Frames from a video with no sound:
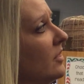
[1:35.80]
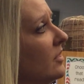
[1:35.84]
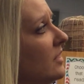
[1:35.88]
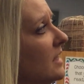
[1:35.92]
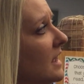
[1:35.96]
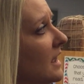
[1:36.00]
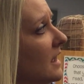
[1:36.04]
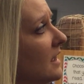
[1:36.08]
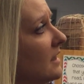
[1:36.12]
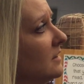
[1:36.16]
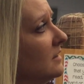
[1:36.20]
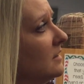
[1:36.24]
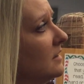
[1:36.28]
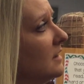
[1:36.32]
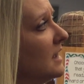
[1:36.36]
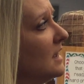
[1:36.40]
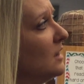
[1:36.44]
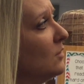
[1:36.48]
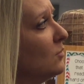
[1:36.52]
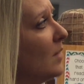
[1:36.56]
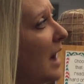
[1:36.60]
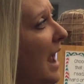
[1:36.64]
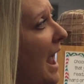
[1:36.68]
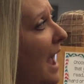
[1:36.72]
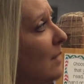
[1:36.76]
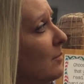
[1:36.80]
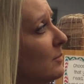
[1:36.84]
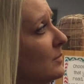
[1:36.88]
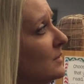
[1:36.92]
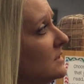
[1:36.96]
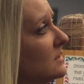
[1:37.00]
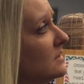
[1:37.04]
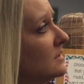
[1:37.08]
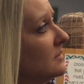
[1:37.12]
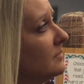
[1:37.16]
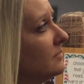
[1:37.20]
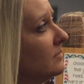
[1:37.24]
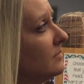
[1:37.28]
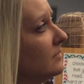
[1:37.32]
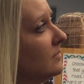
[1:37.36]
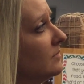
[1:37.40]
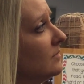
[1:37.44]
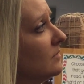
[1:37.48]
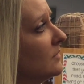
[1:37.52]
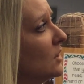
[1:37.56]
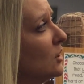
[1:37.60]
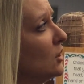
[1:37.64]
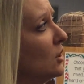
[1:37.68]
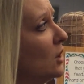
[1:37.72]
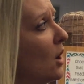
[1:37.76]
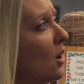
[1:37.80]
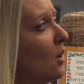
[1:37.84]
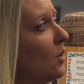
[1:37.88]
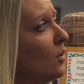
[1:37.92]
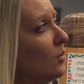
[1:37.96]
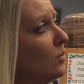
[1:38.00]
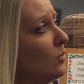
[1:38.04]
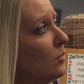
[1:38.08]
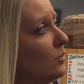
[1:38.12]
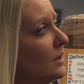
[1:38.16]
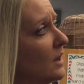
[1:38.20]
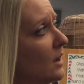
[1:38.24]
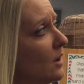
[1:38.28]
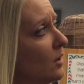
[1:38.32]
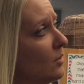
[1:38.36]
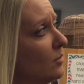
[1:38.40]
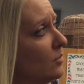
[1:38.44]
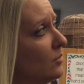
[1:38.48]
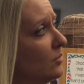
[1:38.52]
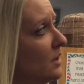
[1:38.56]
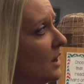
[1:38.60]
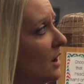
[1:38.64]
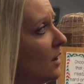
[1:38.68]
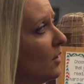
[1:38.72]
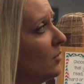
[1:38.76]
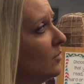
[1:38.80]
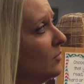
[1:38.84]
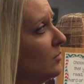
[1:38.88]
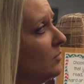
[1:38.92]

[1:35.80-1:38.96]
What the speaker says: Then he wrapped. Yo, yo, yo.